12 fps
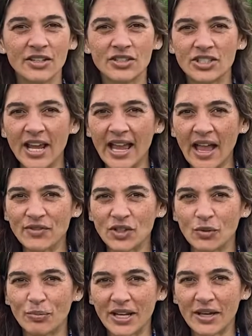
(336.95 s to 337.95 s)
check after
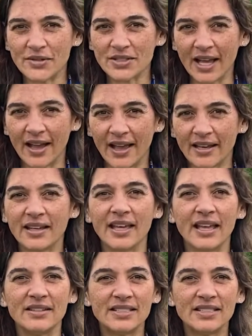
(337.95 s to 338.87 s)
you've been outside, and